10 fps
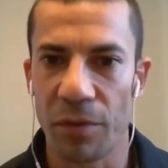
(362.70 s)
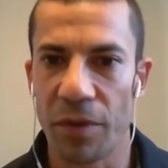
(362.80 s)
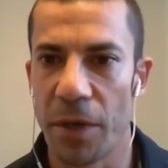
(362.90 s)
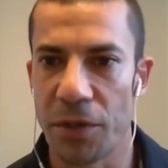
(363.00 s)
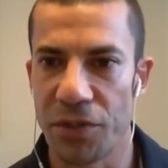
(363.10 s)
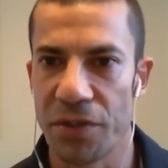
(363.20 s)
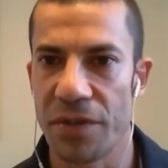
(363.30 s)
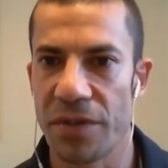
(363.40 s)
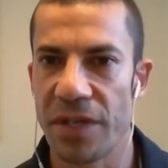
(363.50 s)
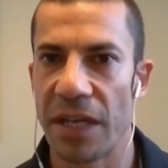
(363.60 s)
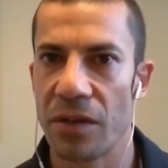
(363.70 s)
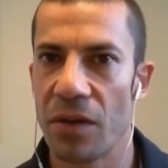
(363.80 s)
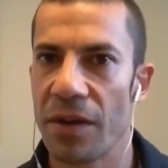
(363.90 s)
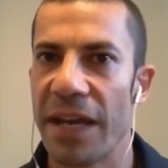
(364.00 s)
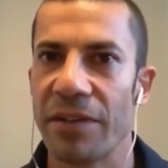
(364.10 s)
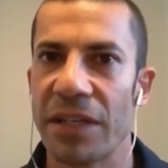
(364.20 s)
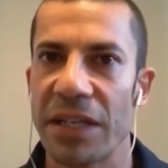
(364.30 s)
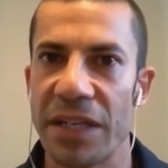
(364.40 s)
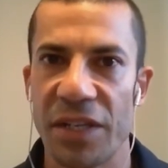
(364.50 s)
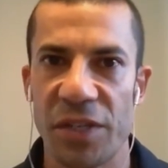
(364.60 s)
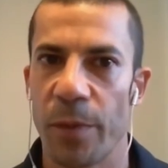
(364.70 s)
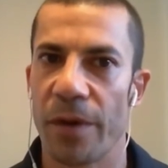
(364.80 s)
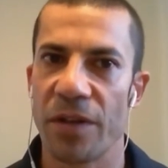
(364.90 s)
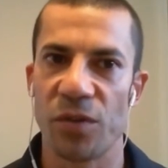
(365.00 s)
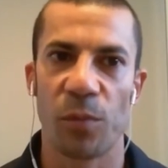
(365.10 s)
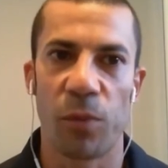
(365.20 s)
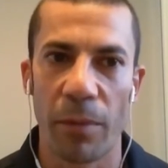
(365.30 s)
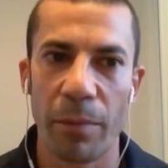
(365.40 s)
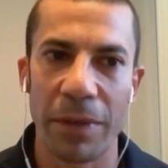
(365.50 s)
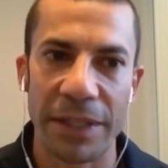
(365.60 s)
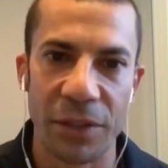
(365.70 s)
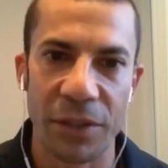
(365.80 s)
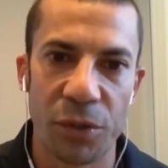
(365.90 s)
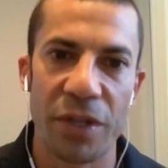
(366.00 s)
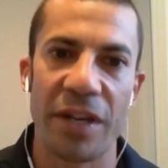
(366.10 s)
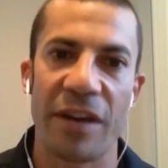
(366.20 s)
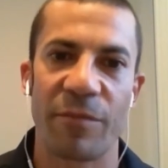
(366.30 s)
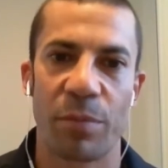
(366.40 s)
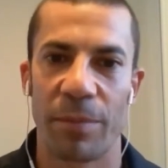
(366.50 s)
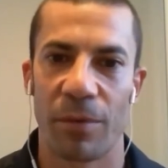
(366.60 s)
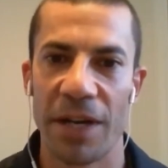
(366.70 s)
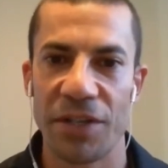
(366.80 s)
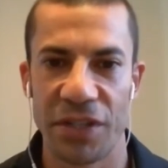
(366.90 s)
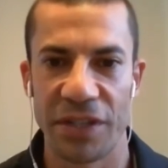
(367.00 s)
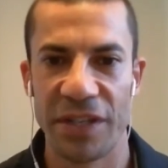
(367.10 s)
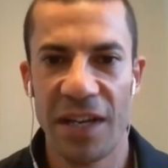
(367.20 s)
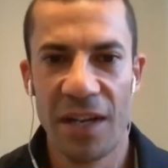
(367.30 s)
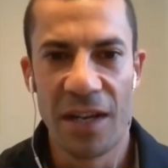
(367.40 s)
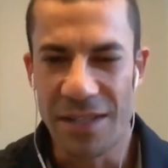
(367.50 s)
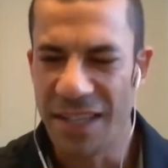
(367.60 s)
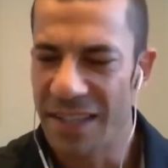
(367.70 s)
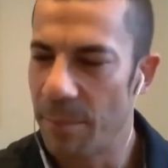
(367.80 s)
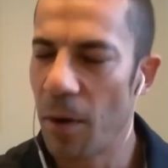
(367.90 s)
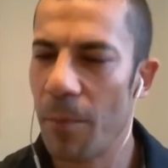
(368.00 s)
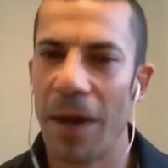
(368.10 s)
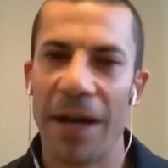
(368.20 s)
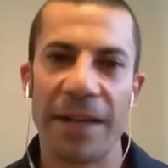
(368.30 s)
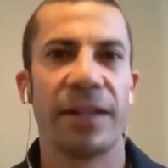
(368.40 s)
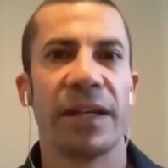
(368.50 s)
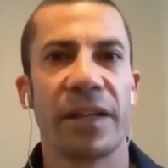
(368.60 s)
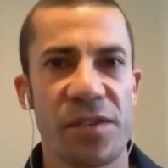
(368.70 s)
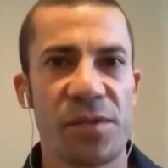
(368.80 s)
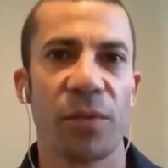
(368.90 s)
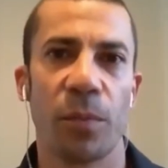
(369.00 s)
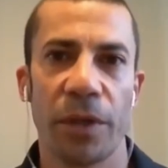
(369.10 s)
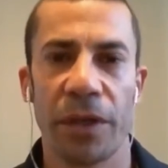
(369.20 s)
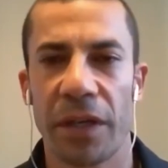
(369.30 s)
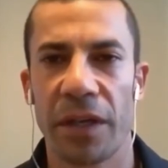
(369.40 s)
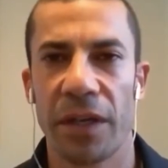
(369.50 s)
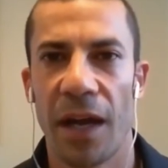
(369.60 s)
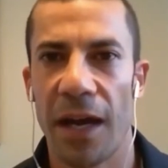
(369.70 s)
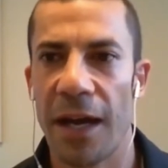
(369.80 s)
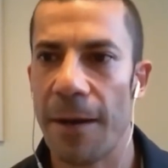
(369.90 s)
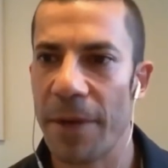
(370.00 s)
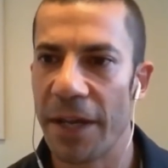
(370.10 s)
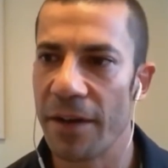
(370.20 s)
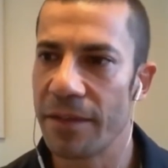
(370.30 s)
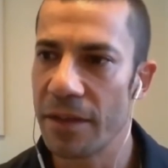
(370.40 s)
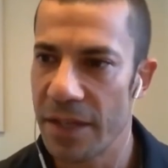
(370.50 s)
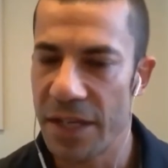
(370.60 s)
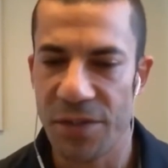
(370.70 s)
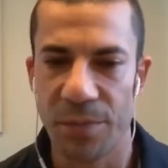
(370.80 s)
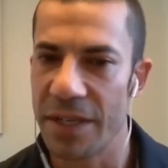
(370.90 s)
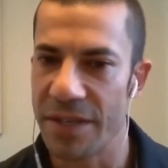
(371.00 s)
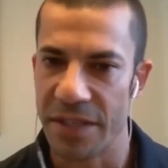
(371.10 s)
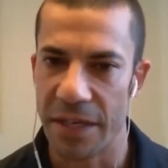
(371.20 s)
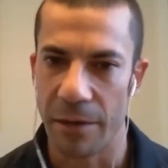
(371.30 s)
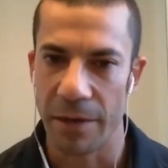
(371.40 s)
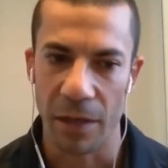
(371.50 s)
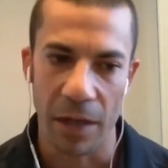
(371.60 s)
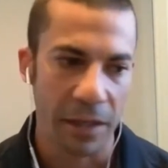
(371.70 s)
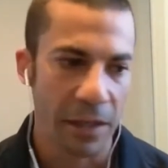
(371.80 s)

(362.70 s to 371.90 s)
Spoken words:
the motions and not having any experience or probably good enough preparation, is that they're bombarding their kids with work. And I think that's really scary. Like,